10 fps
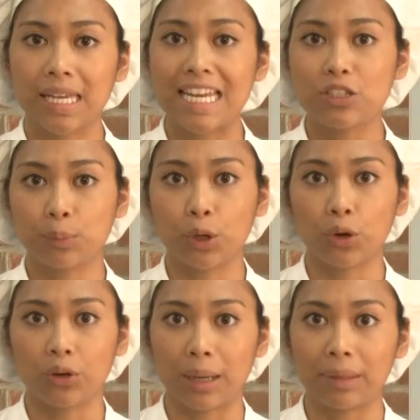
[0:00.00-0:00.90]
Each
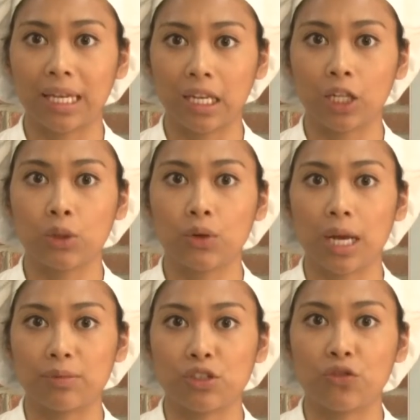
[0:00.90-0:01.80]
program can include
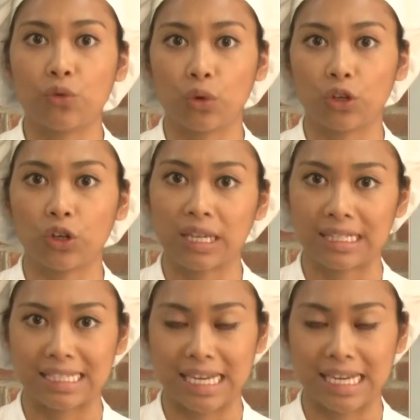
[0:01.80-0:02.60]
up to four cooking